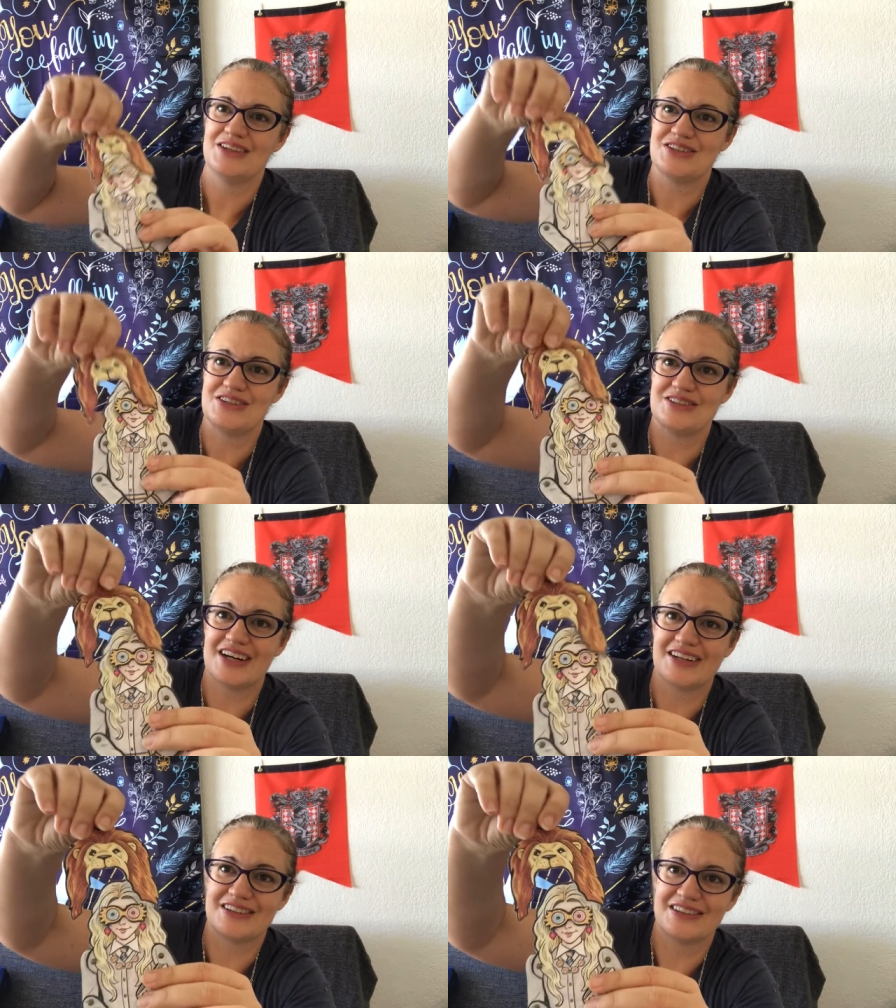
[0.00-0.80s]
She's
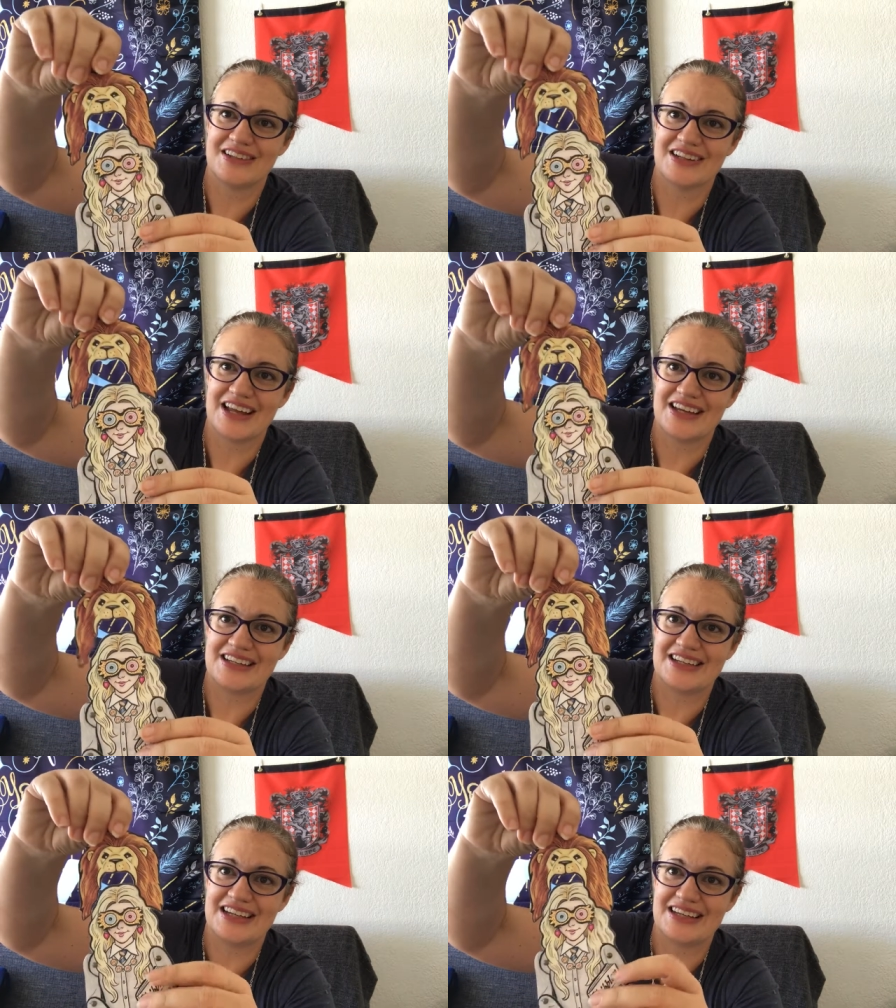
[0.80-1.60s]
got her little
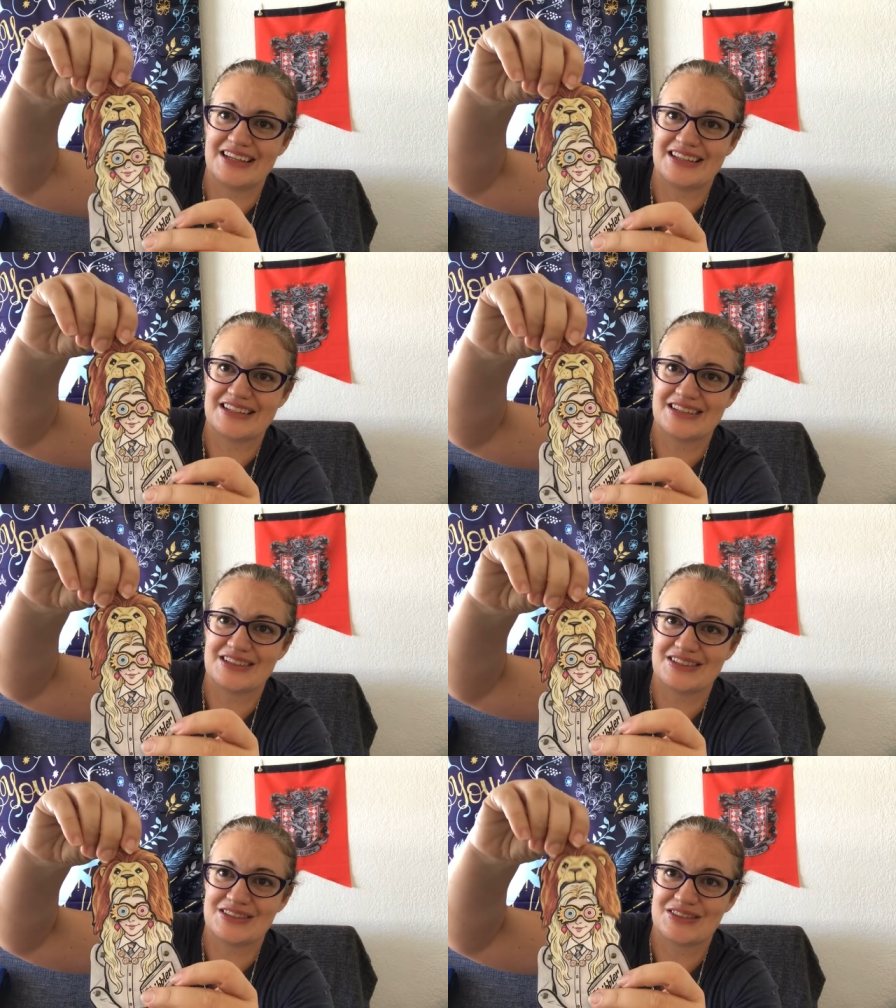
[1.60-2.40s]
lion head
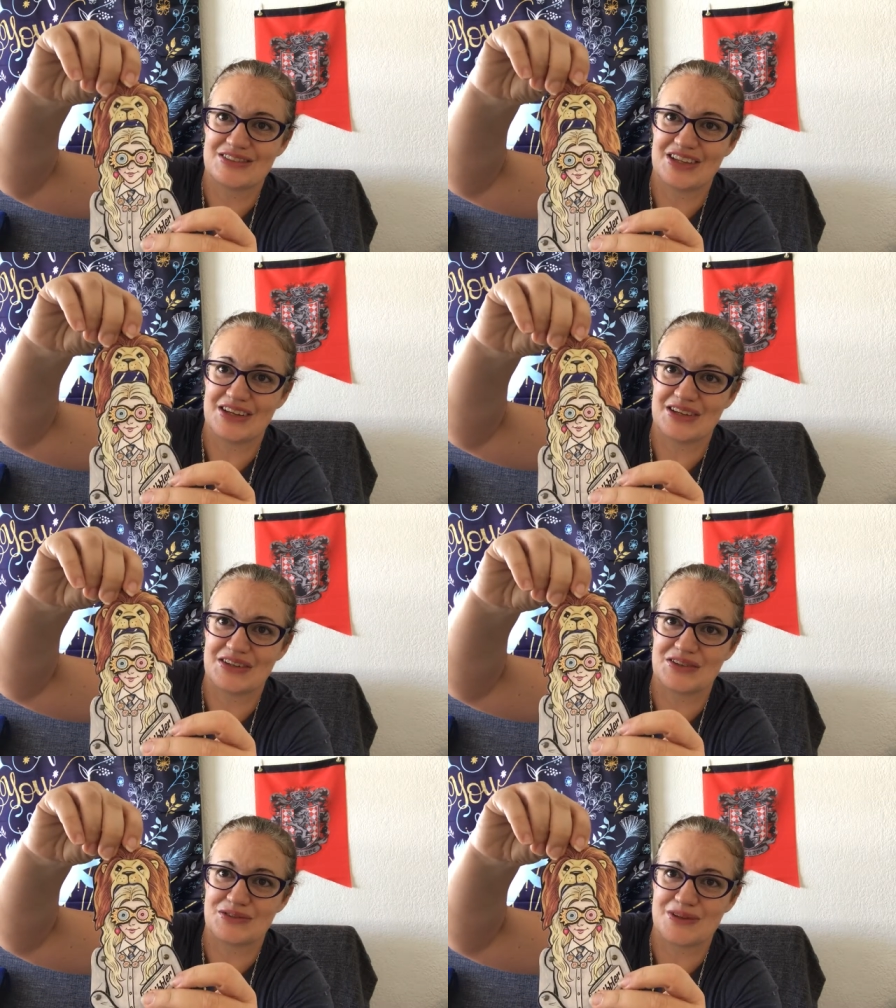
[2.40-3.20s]

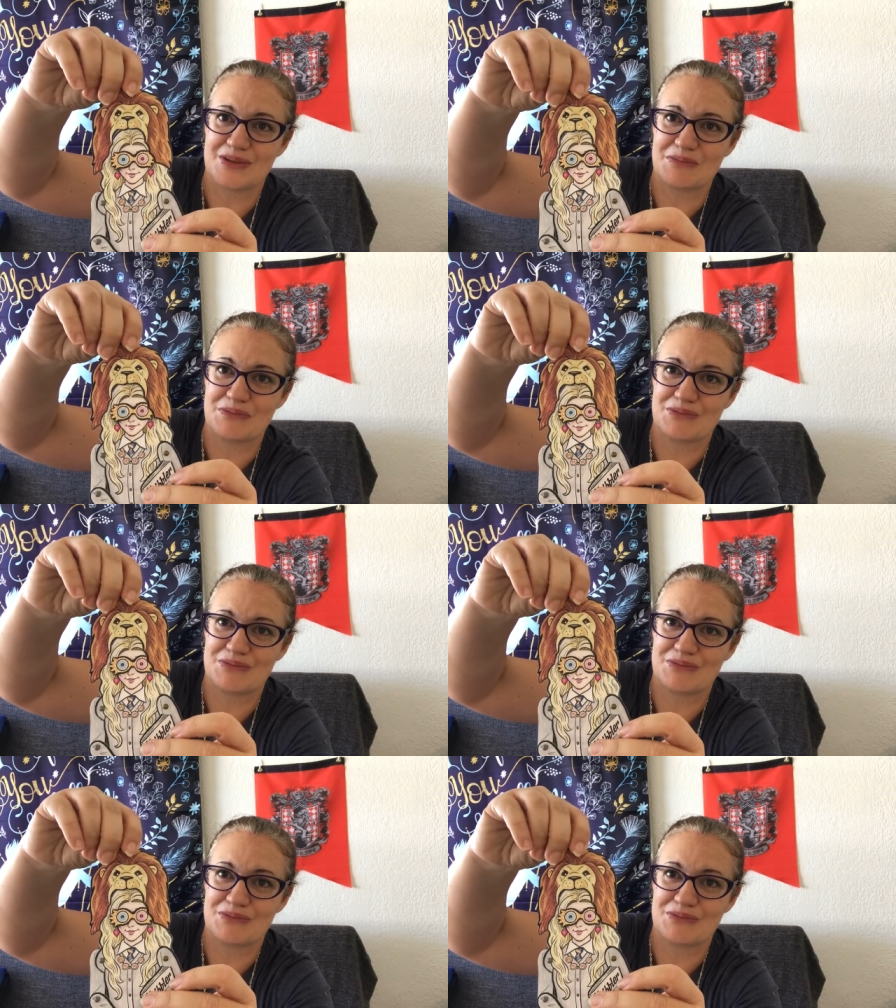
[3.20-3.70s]
uh, from